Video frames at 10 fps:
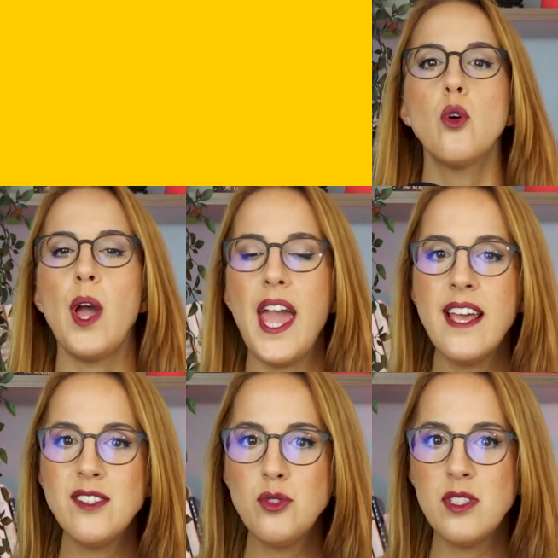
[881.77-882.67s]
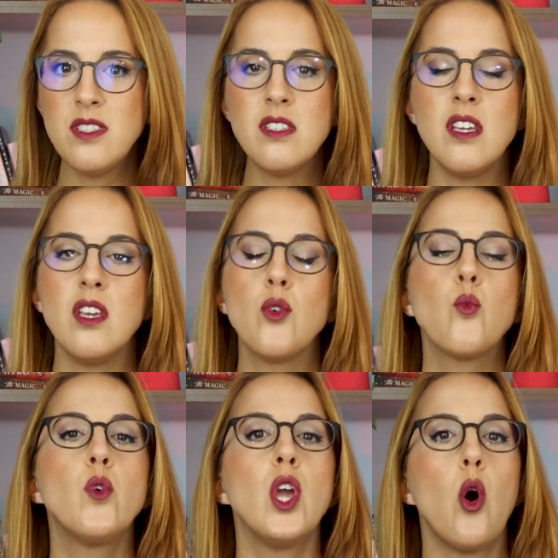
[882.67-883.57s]
So as you see,
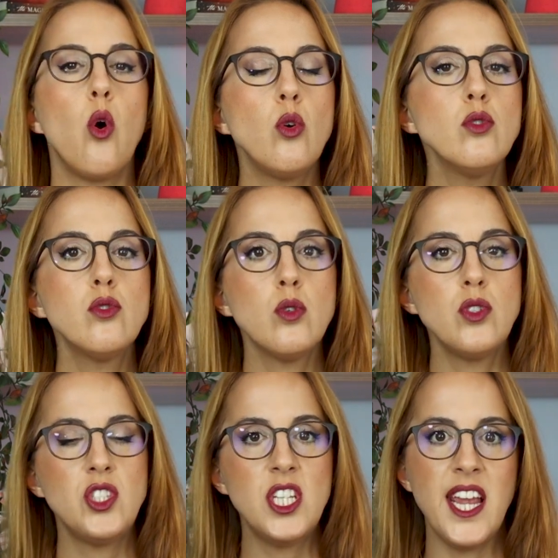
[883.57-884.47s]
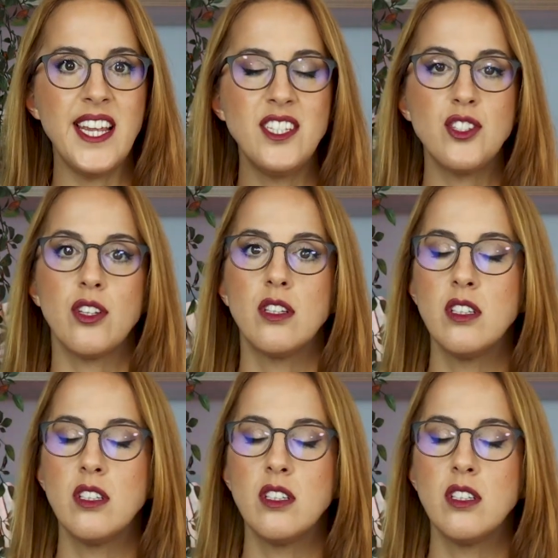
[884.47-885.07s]
we also change